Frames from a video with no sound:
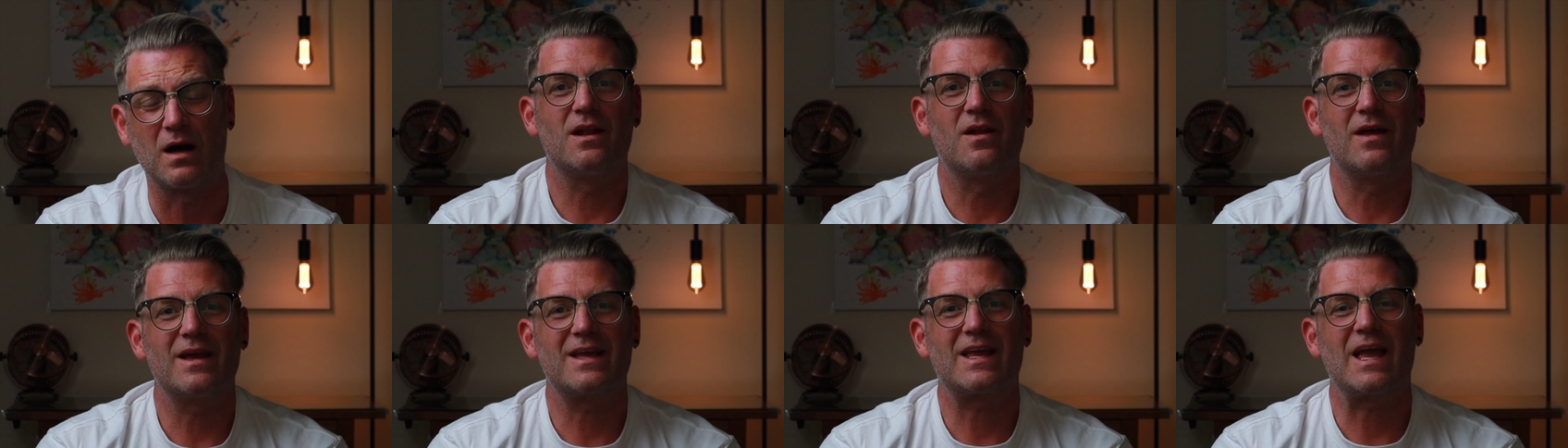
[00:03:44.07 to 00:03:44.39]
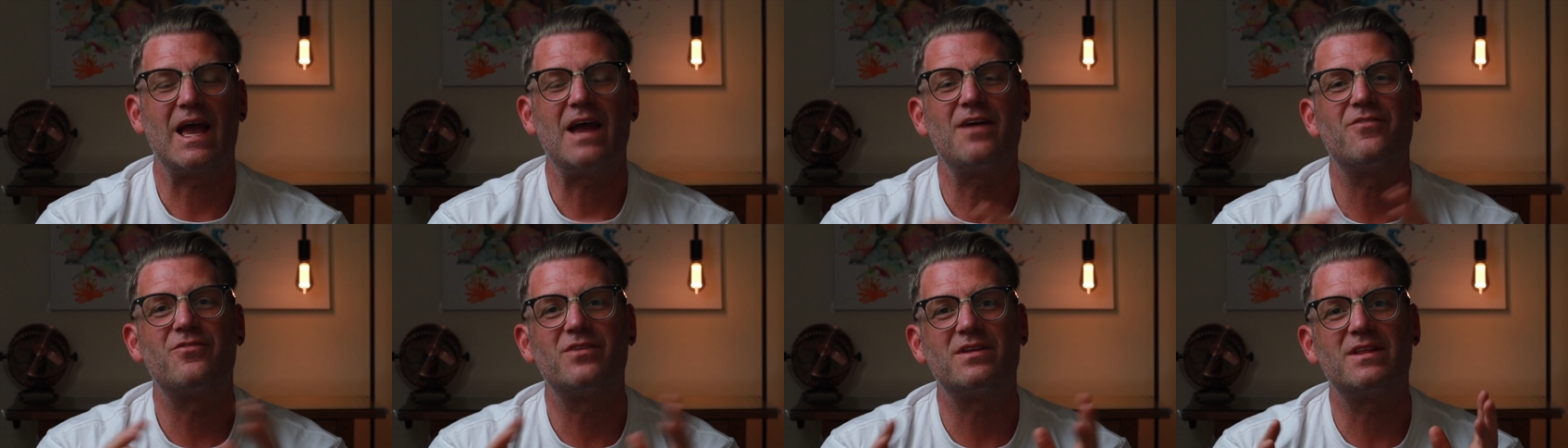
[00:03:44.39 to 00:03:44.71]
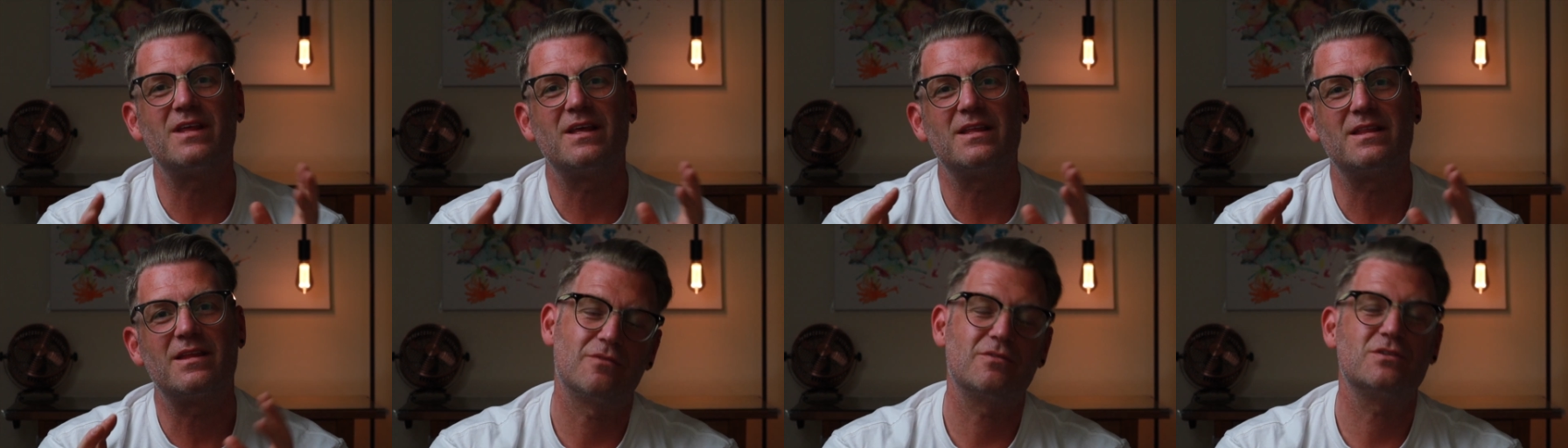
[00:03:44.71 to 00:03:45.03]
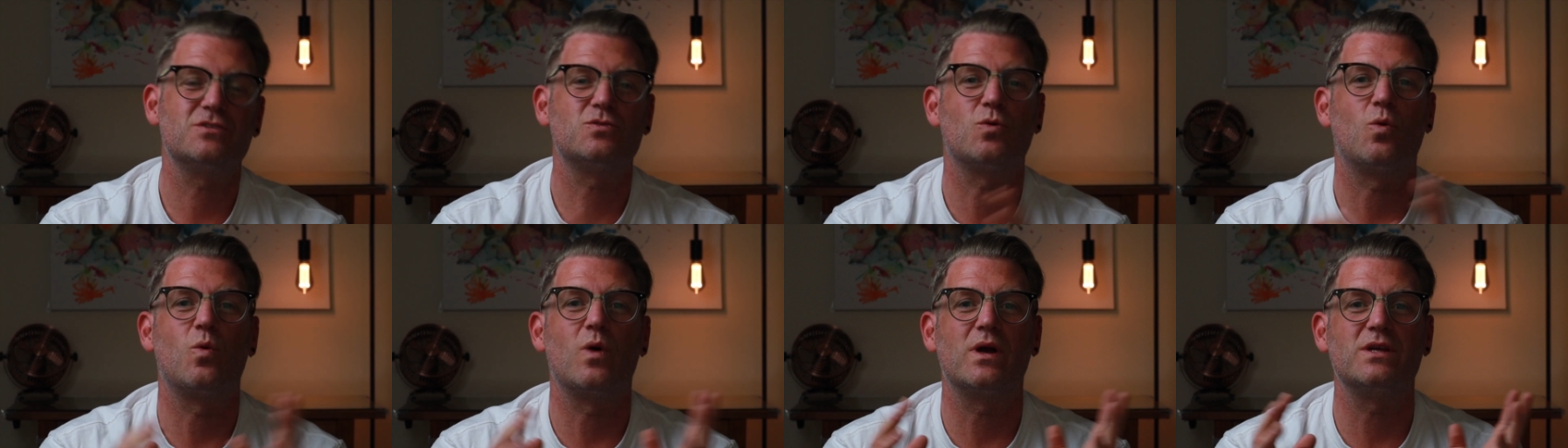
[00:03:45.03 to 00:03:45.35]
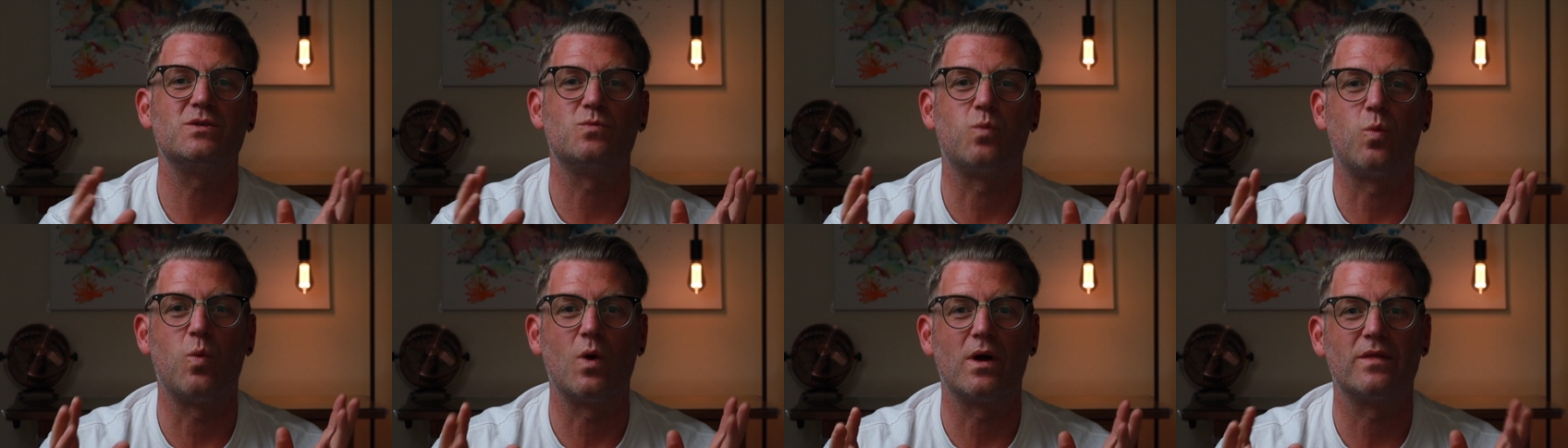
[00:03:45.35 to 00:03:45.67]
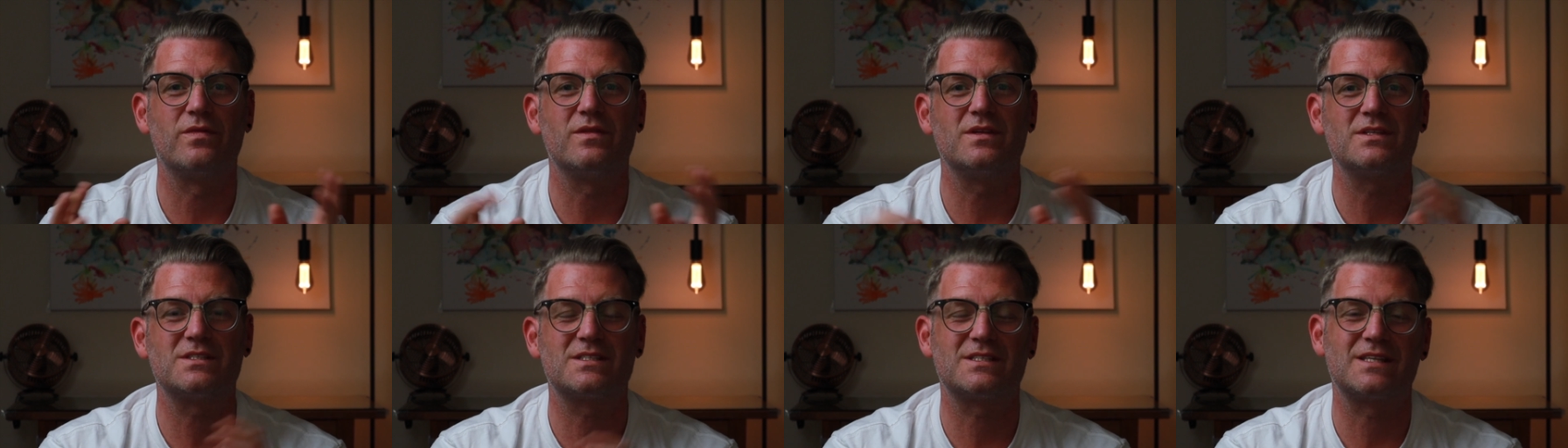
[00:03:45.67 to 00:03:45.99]
Like everything, there is always
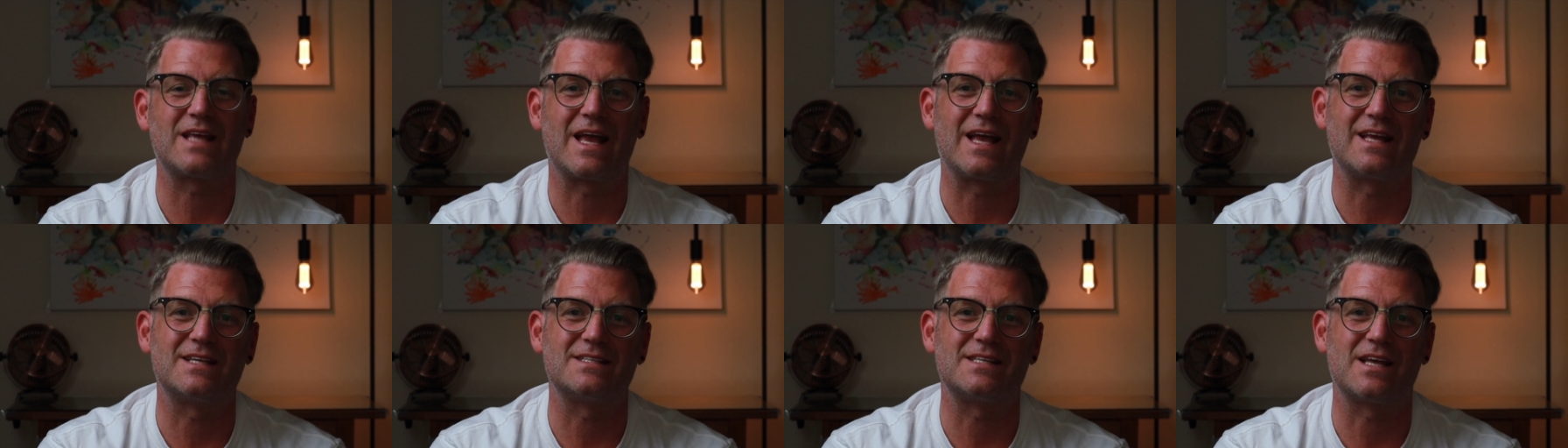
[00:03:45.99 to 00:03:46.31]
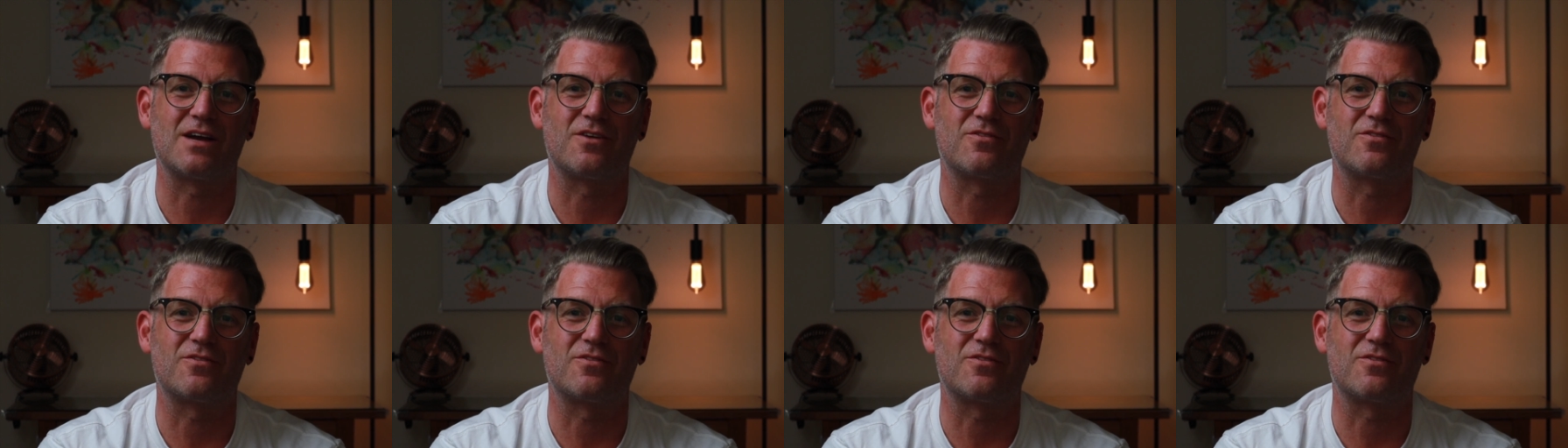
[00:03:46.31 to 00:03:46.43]
one that stands